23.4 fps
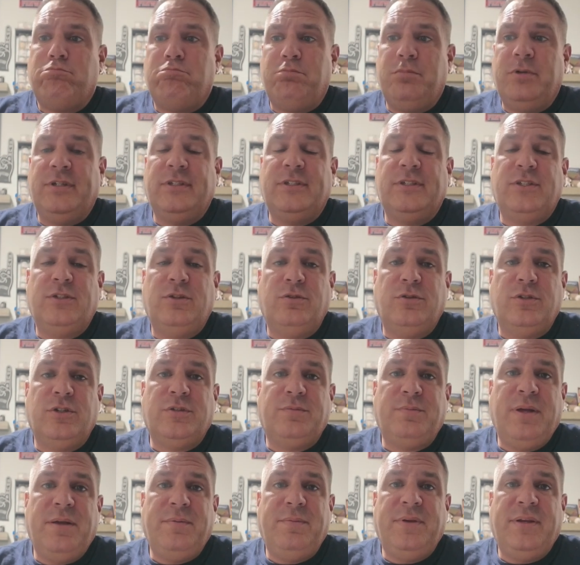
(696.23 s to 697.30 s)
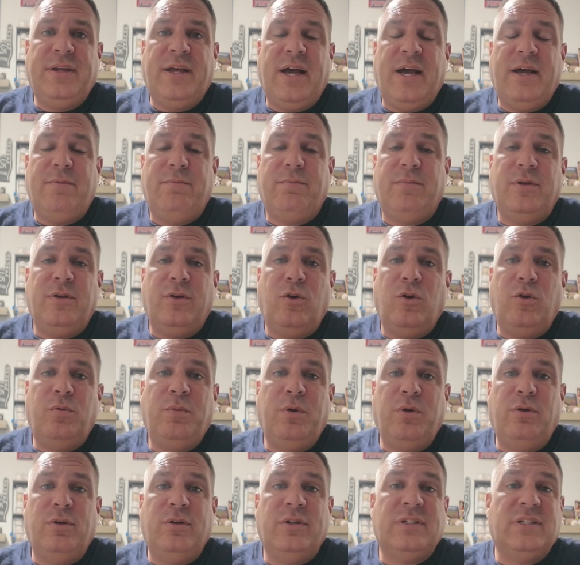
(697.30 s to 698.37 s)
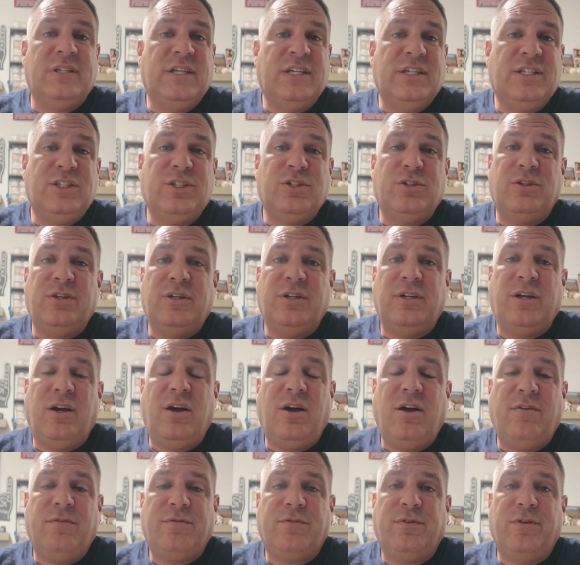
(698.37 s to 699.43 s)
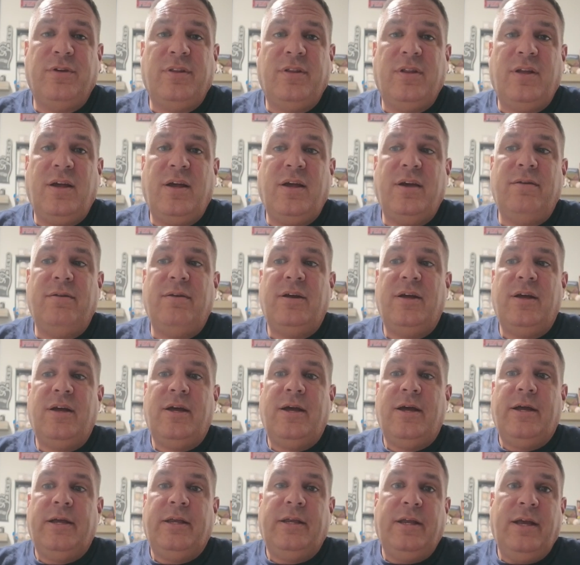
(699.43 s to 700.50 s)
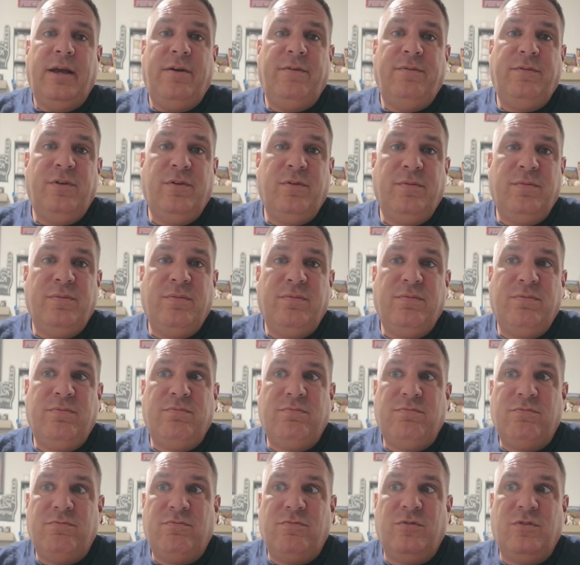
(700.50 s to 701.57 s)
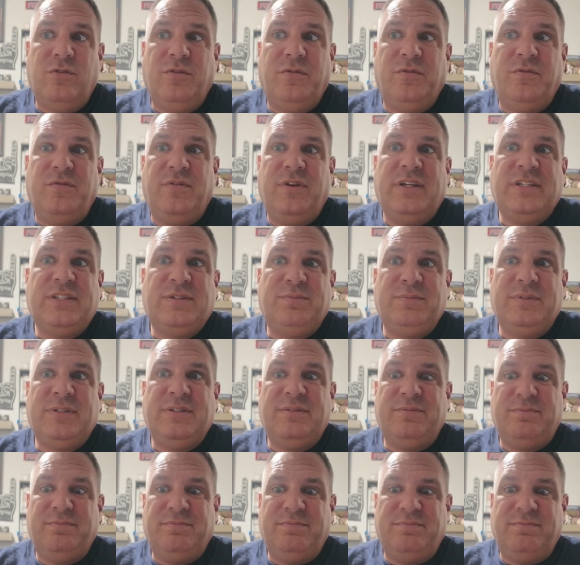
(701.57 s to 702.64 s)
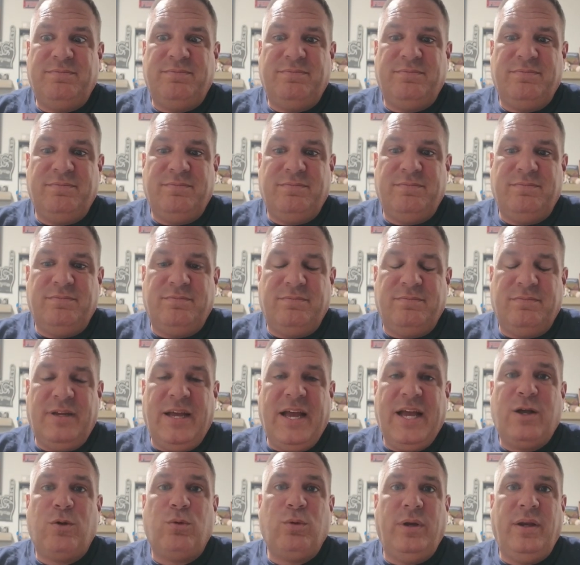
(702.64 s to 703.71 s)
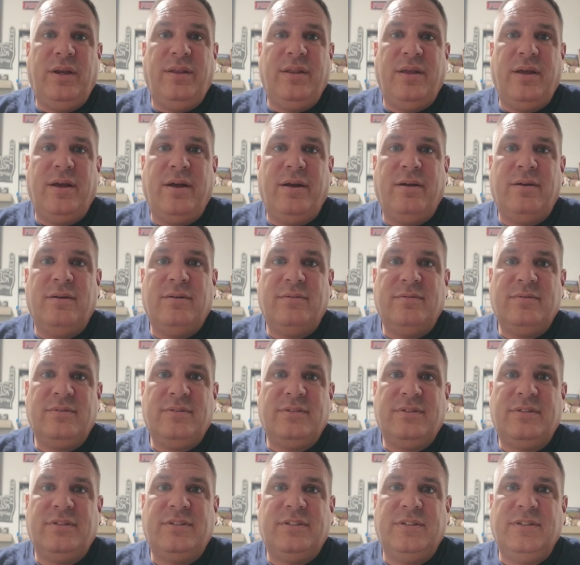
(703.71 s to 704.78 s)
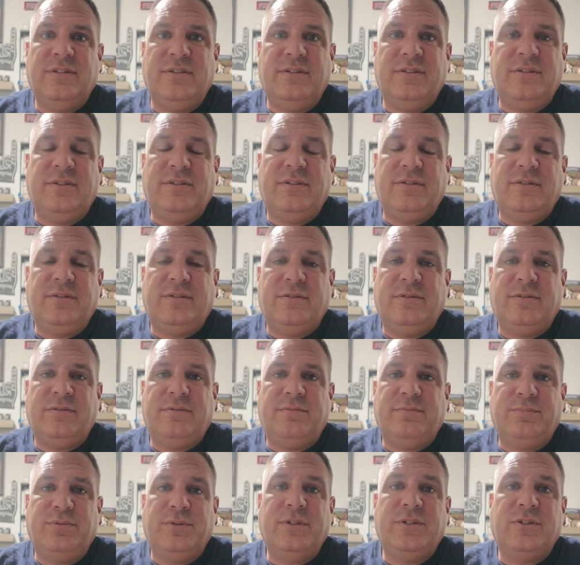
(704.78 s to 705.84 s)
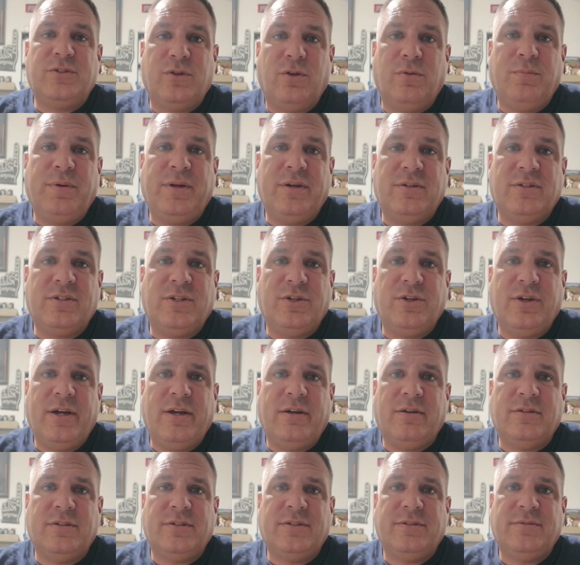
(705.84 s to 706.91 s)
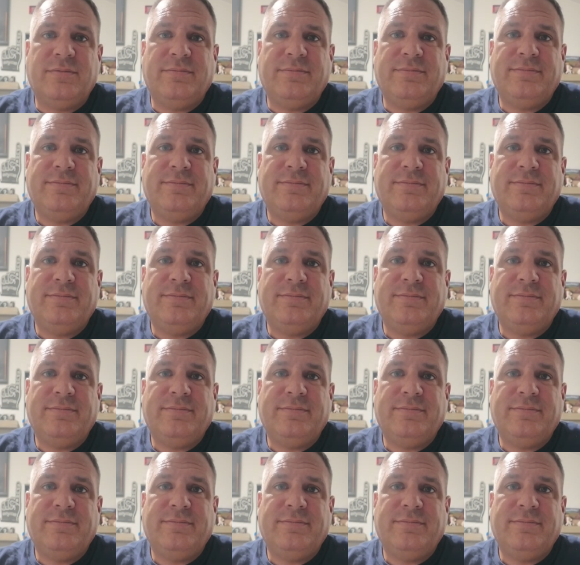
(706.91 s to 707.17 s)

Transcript: Business owners, maybe not, but homeowners, unless you're on an off grid lot, you have no real investment equity there to put solar panels on your house.